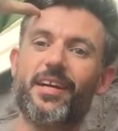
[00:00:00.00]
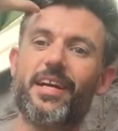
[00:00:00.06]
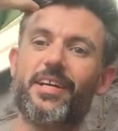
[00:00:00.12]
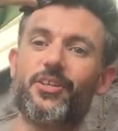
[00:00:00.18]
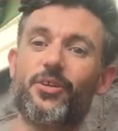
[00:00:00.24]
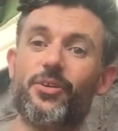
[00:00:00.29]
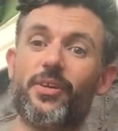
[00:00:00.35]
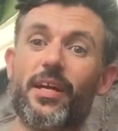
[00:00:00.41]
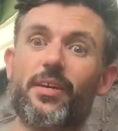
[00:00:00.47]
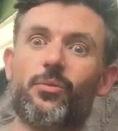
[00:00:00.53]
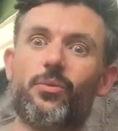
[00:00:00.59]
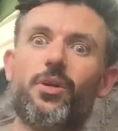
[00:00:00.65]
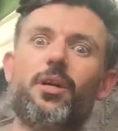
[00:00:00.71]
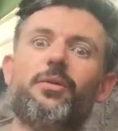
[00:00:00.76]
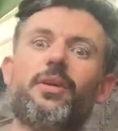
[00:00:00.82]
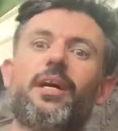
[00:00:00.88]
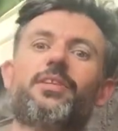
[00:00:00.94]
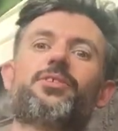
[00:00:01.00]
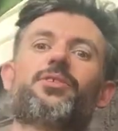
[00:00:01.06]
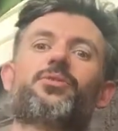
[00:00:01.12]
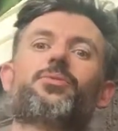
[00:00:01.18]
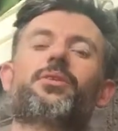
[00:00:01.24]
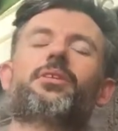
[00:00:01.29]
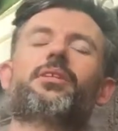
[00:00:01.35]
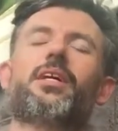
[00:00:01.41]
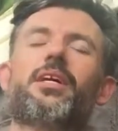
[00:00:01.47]
and you're like, whoa, I
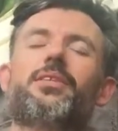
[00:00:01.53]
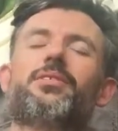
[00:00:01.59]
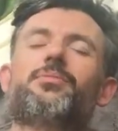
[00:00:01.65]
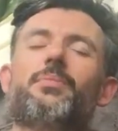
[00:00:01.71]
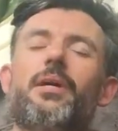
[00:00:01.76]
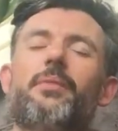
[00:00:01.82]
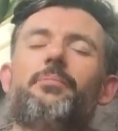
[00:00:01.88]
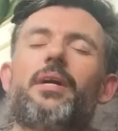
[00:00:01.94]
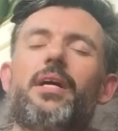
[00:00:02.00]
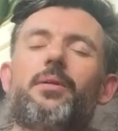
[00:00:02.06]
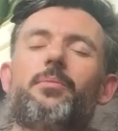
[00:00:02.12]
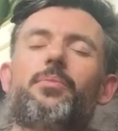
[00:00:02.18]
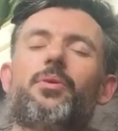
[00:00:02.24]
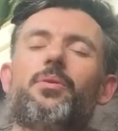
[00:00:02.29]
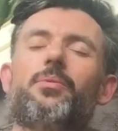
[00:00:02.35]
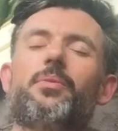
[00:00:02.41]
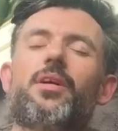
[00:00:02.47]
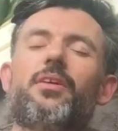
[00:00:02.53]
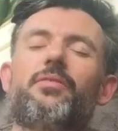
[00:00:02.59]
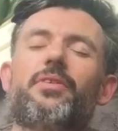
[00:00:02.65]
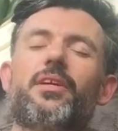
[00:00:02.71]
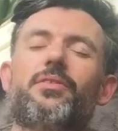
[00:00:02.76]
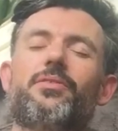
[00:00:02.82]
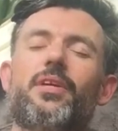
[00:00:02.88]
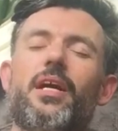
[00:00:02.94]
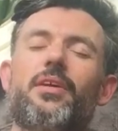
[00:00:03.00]
just realized my mind pulled me off
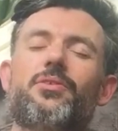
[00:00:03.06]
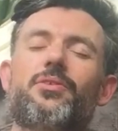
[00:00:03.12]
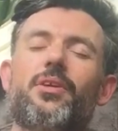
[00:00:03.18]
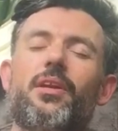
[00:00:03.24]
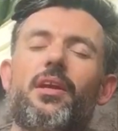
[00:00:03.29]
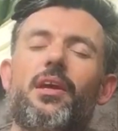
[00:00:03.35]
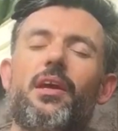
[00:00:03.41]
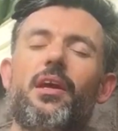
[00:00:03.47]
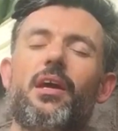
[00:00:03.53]
on a tangent.